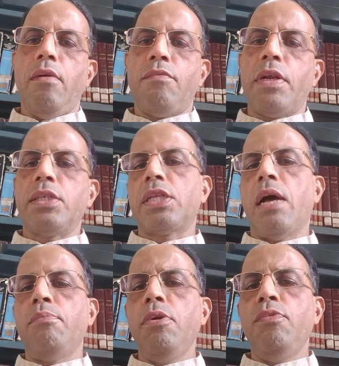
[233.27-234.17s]
For
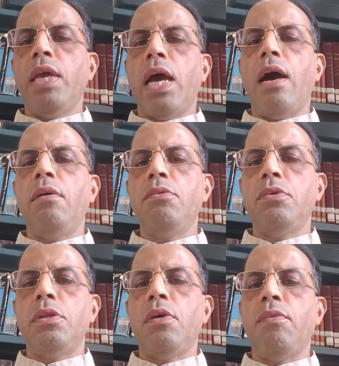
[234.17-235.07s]
example, we have
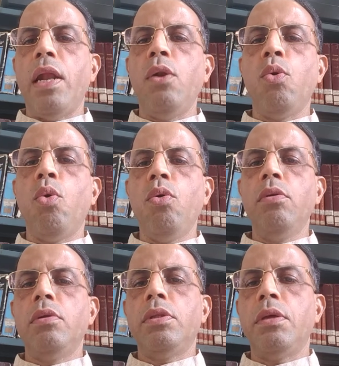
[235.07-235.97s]
the
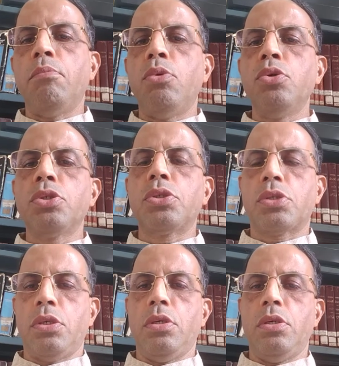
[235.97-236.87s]
well-known, the
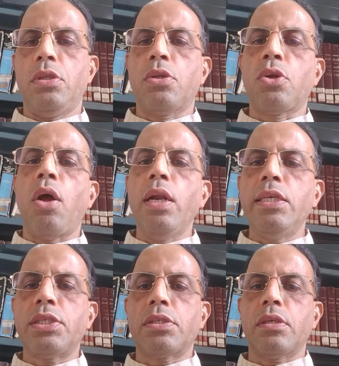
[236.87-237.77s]
most
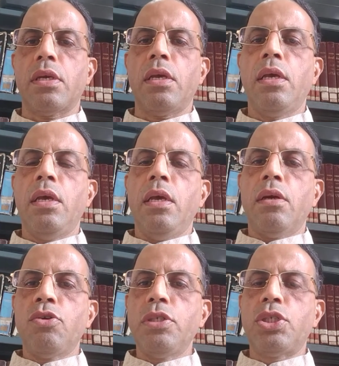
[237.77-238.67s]
tallest
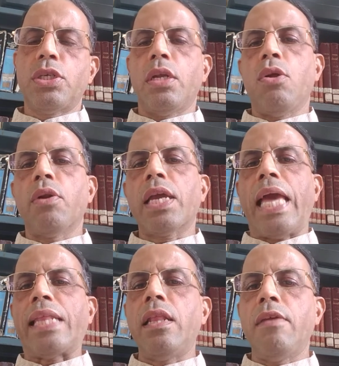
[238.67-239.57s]
Christian or
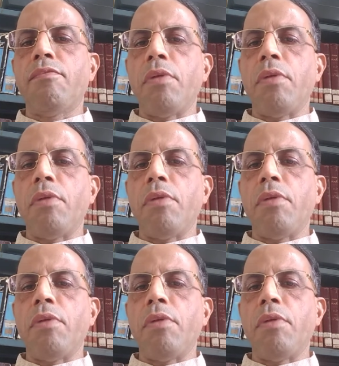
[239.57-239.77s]
Catholic